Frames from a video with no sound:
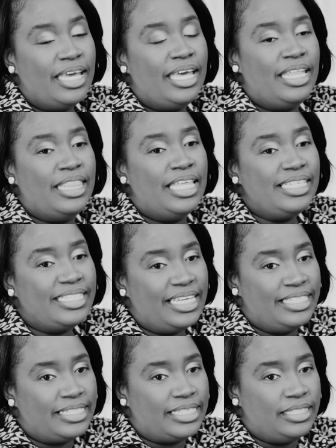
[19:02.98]
In this
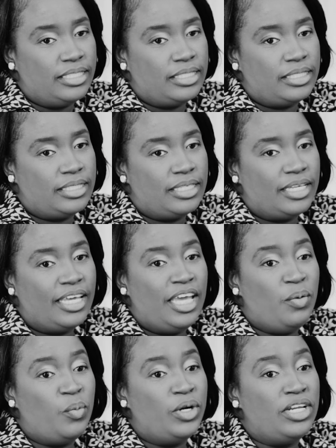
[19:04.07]
instance,
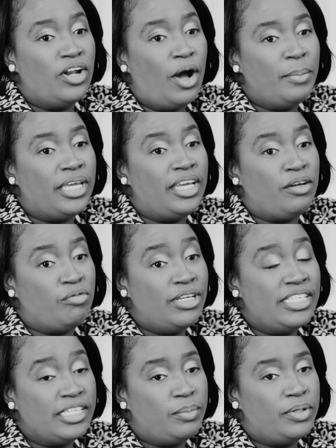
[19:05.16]
it would not be a
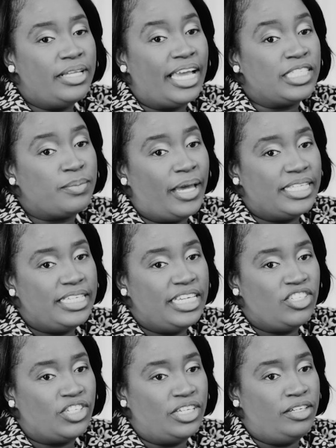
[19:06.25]
reasonable
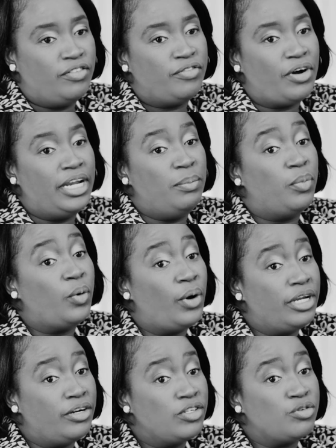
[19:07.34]
expectation for an
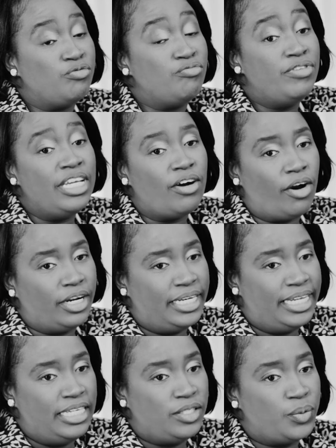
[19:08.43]
employer to
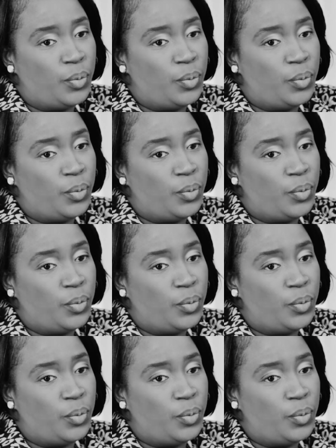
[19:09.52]
reorganize